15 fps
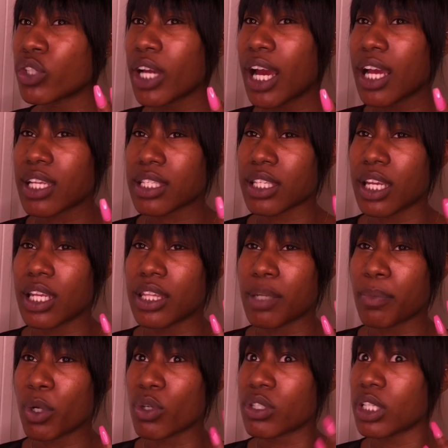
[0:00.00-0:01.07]
guys in the
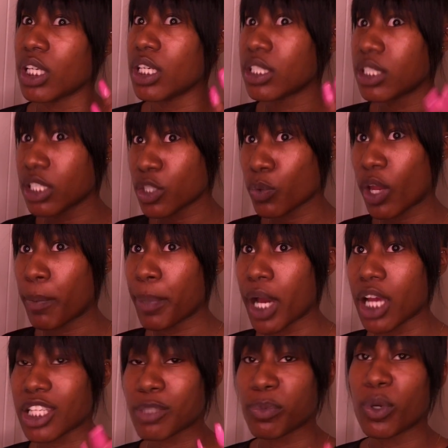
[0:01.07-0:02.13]
most easiest way
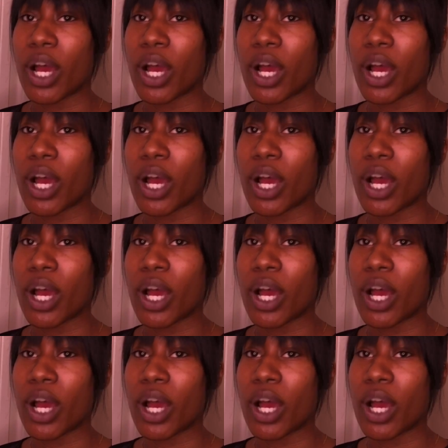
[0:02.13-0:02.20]
possible.